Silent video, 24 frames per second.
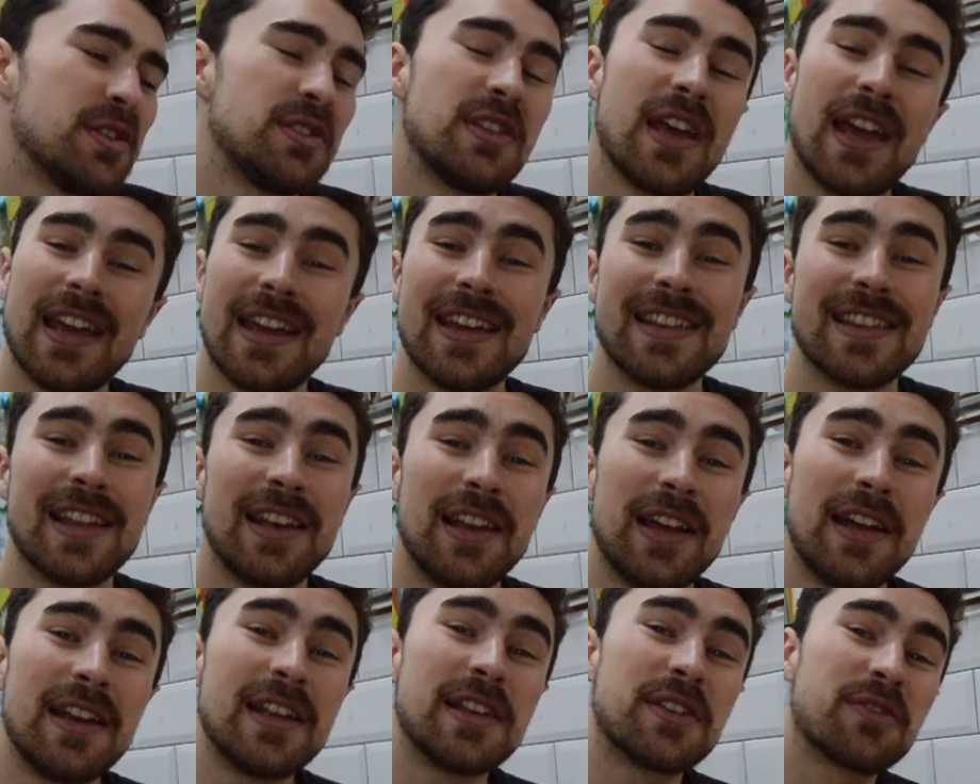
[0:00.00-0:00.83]
taking the
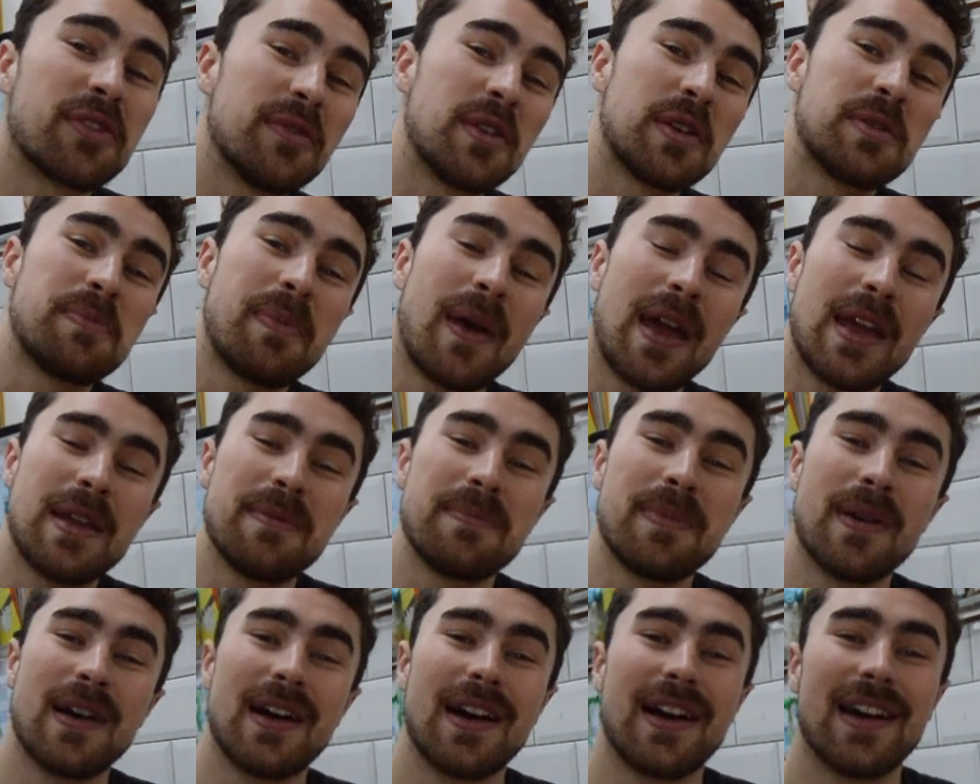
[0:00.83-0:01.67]
learnings from this
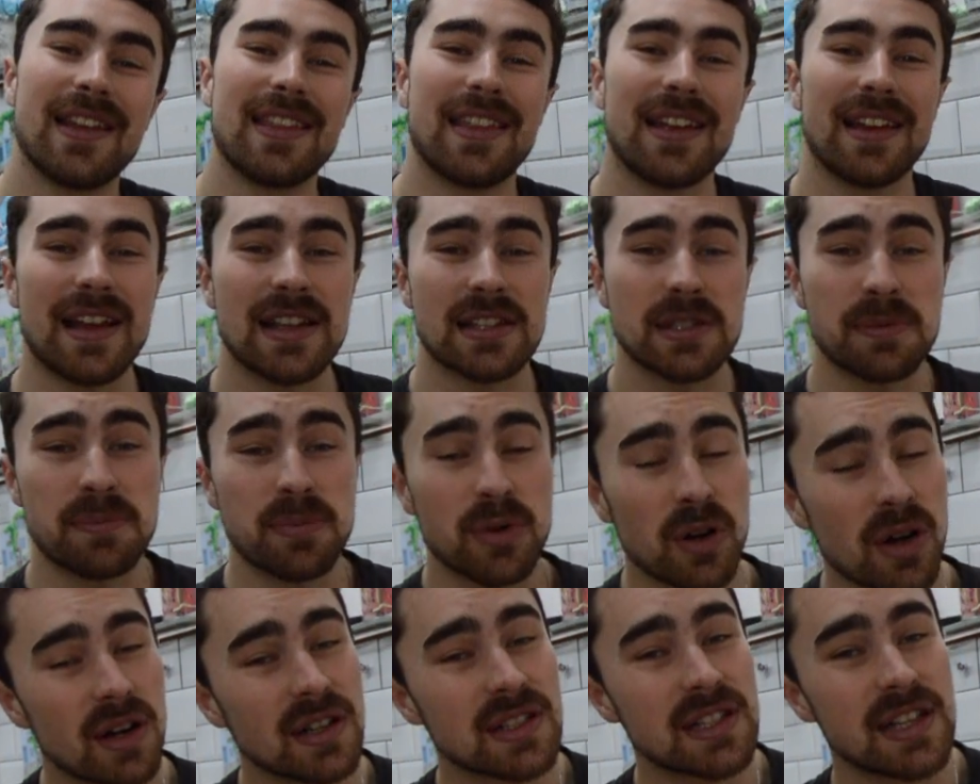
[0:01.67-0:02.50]
paper, I think as a
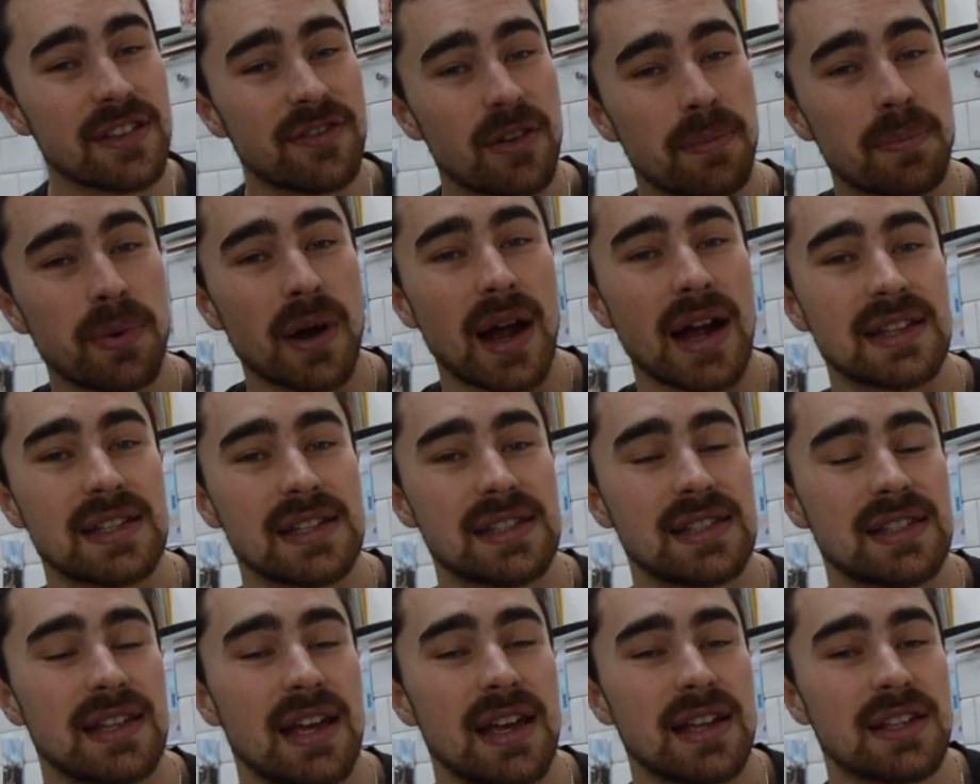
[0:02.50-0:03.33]
proxy for
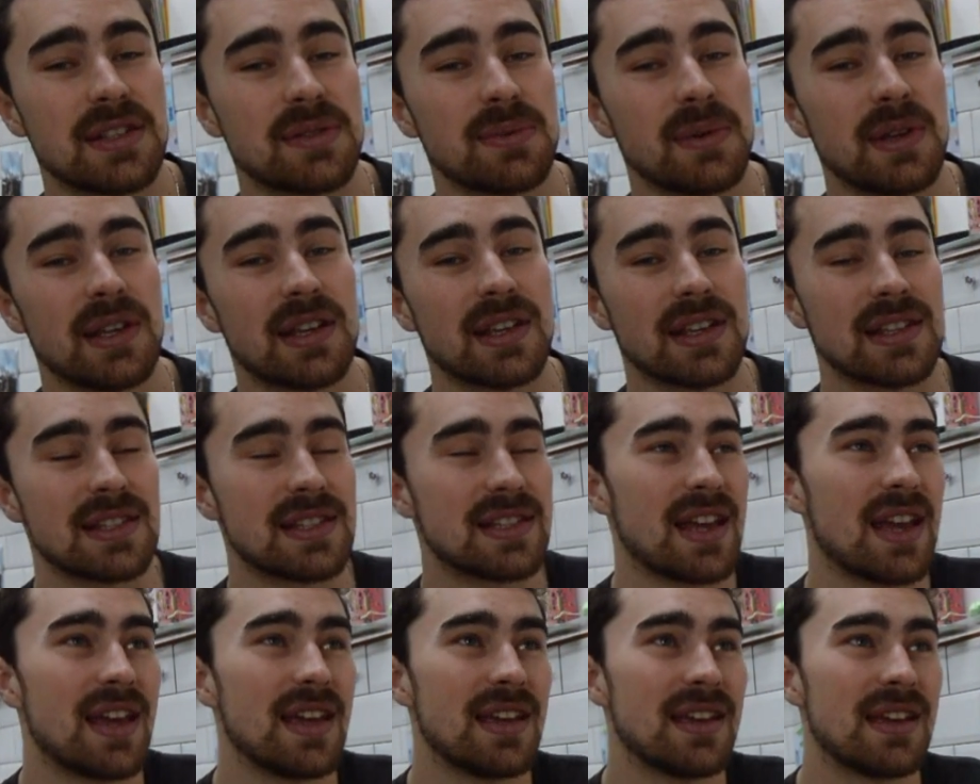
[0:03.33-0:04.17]
practice tests, we can
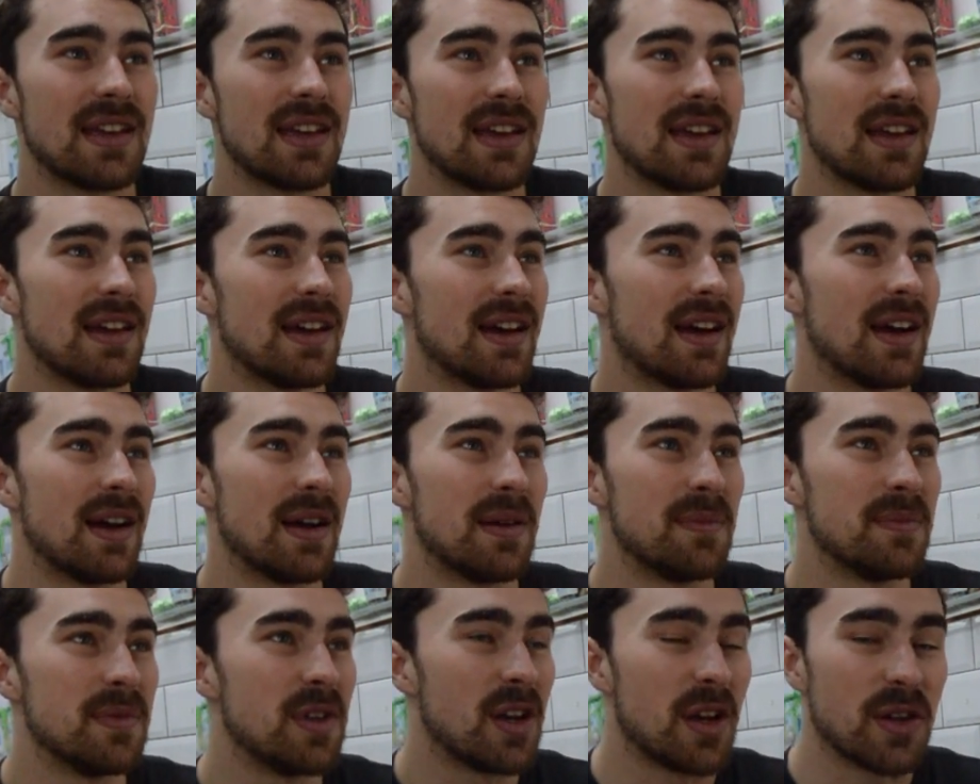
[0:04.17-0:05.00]
say,
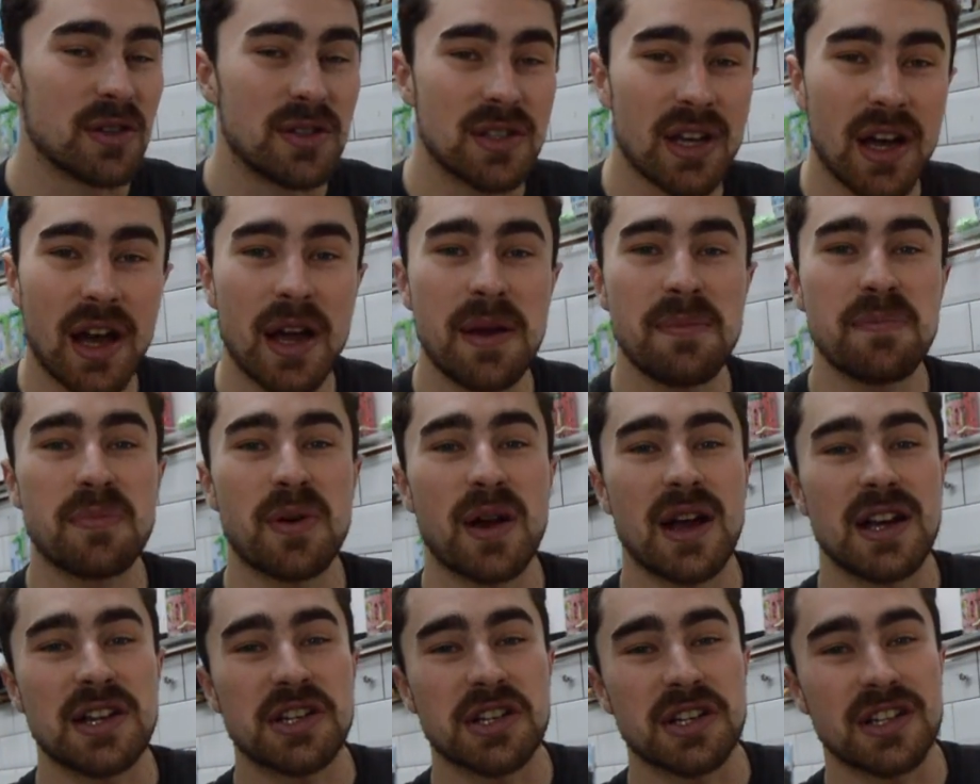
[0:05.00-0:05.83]
um, you know, time
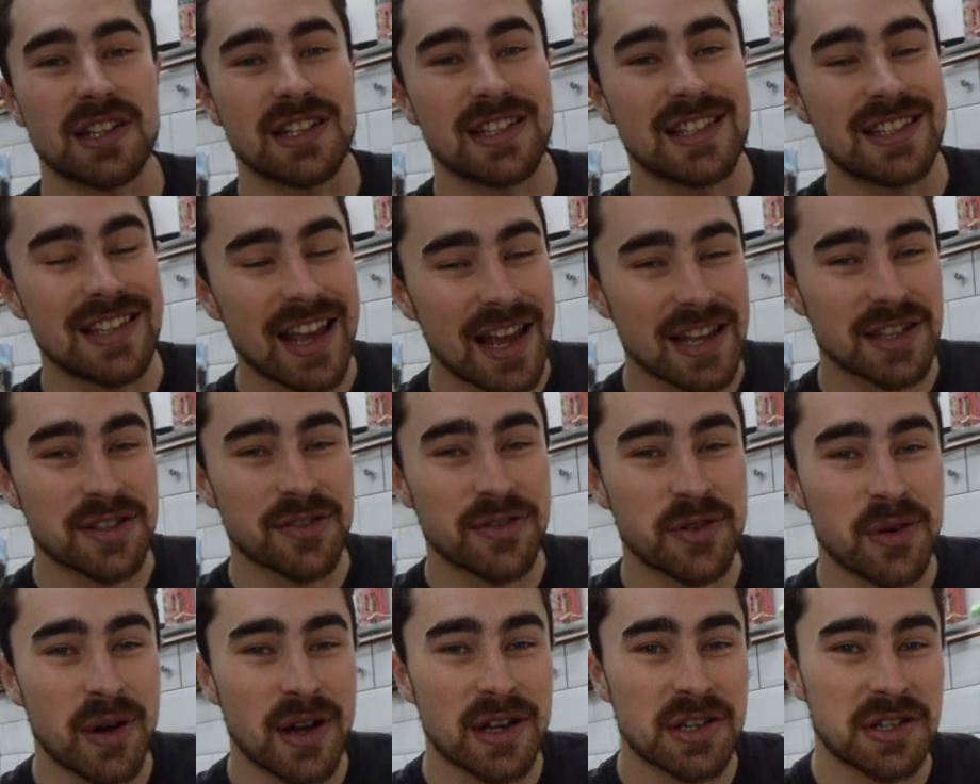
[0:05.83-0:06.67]
pressured sets
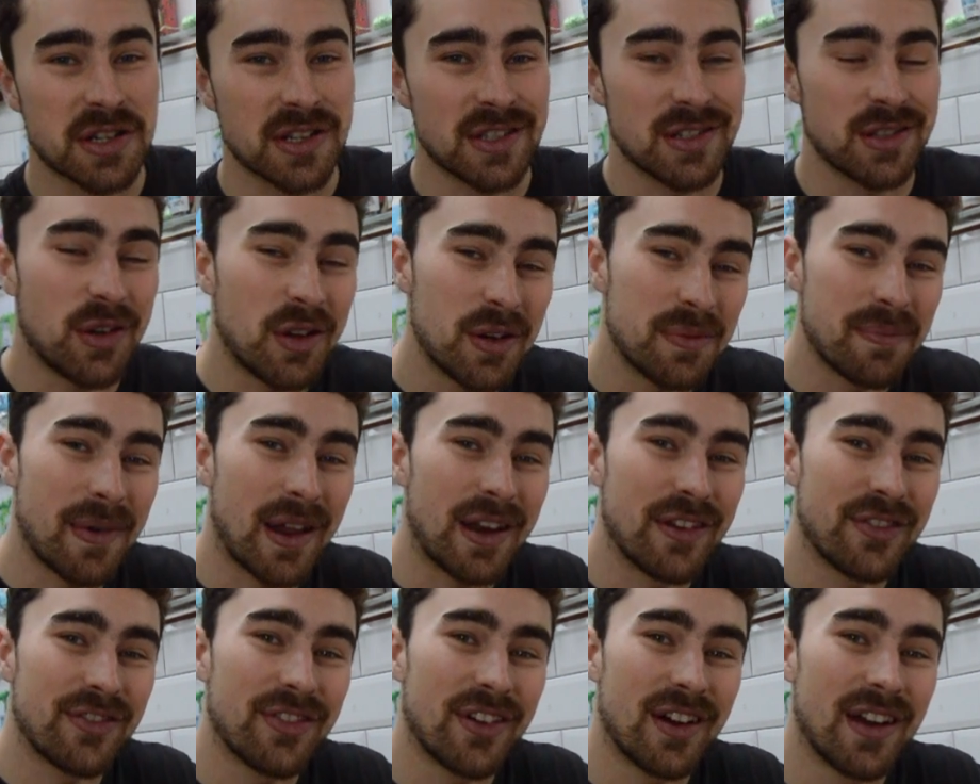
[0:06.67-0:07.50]
of questions on
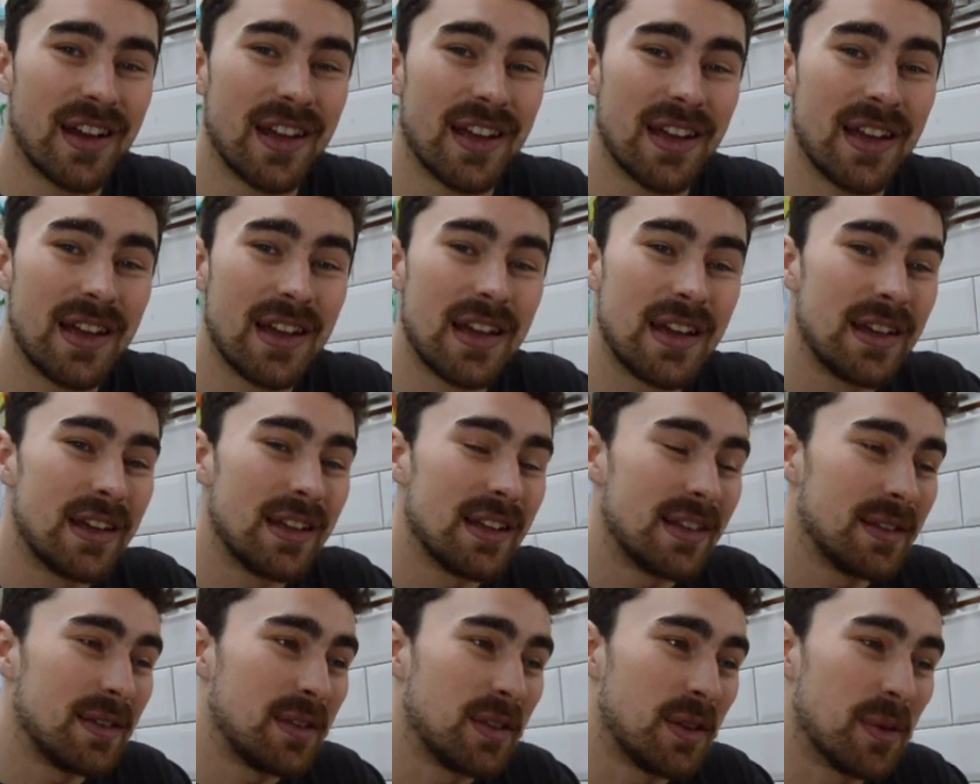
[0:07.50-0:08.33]
Medify
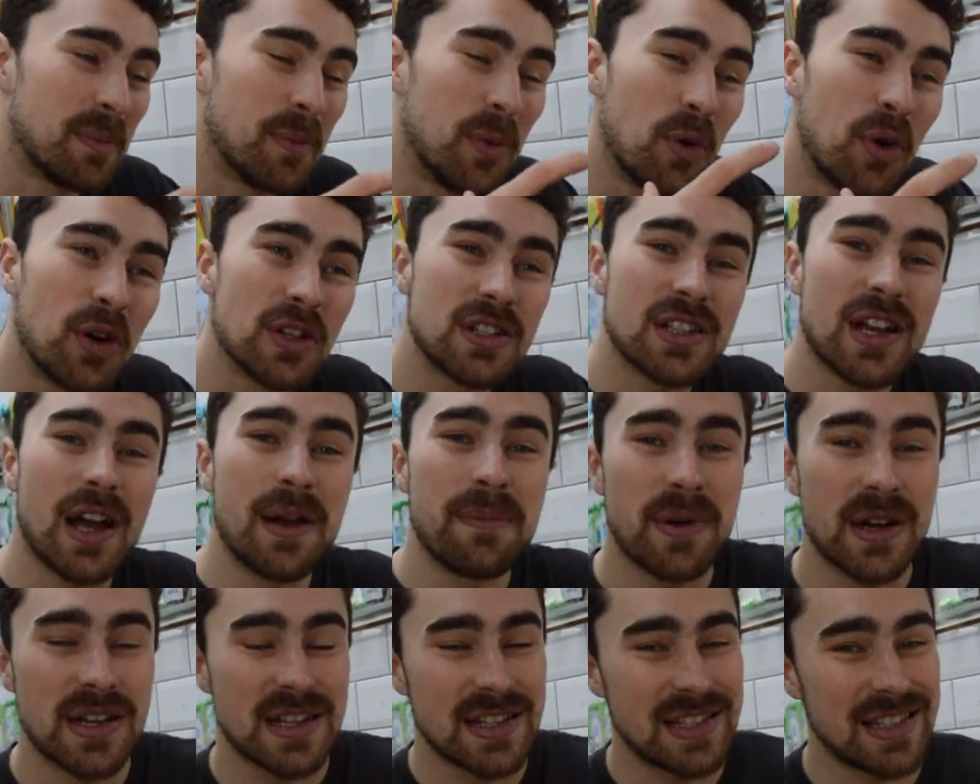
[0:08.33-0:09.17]
the more time
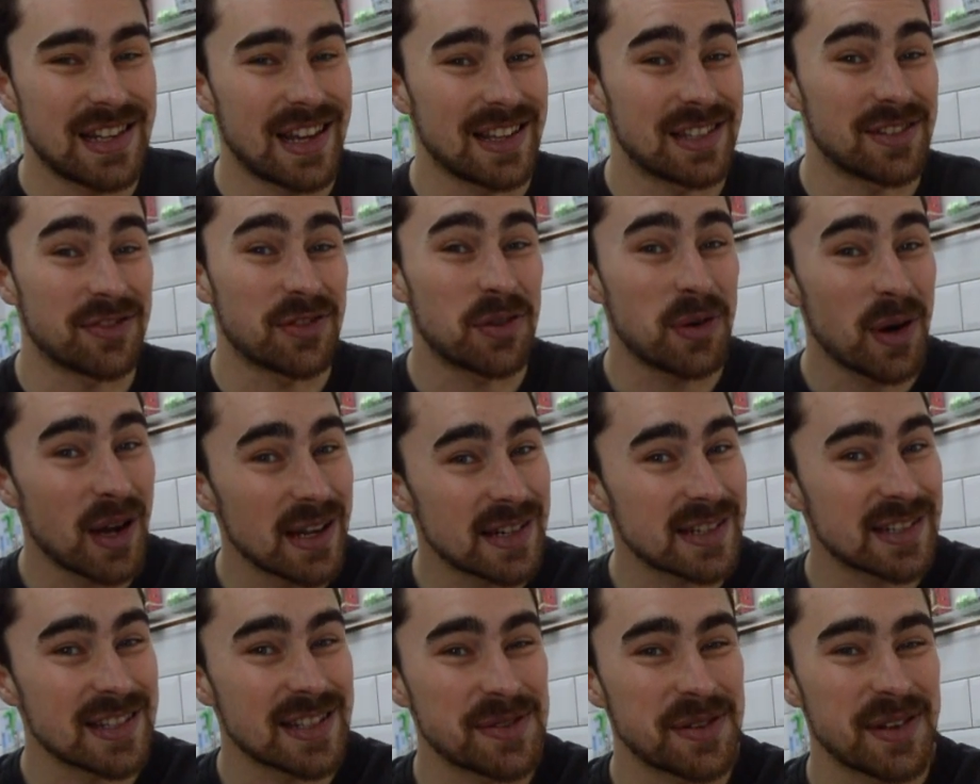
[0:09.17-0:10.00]
pressured sets of
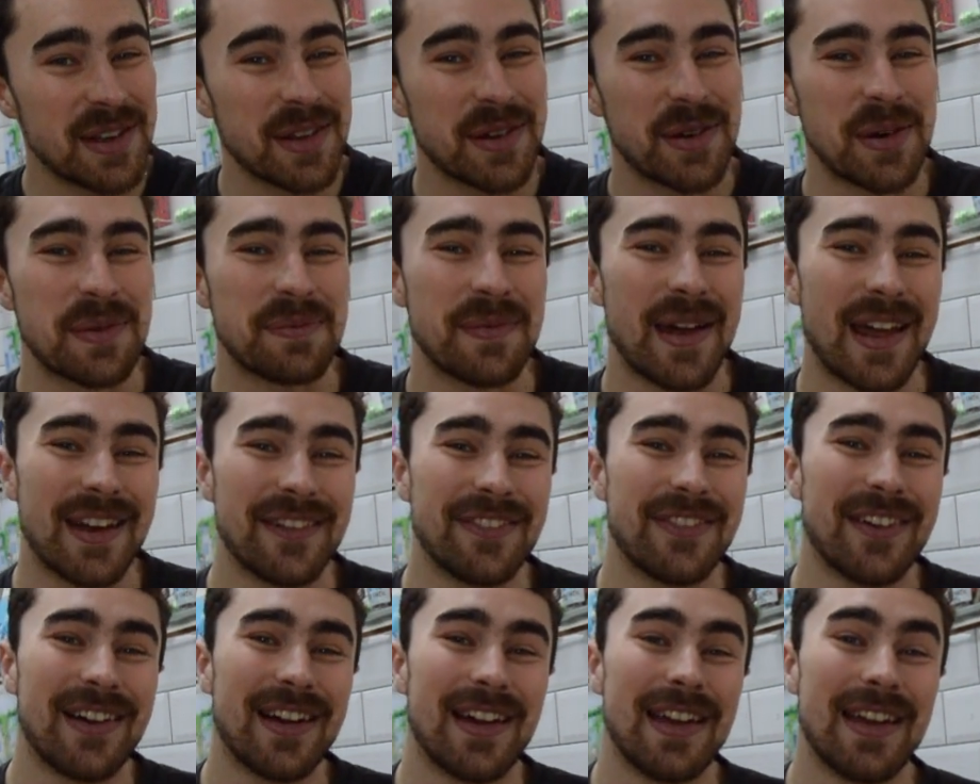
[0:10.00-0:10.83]
questions we do on
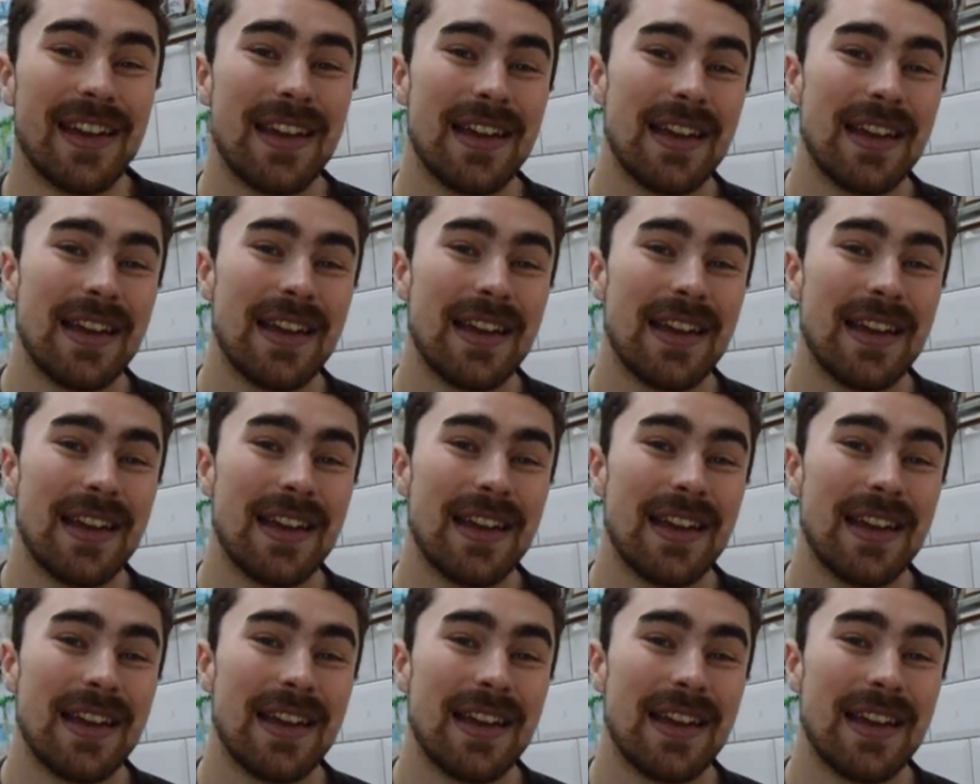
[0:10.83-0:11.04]
Medify,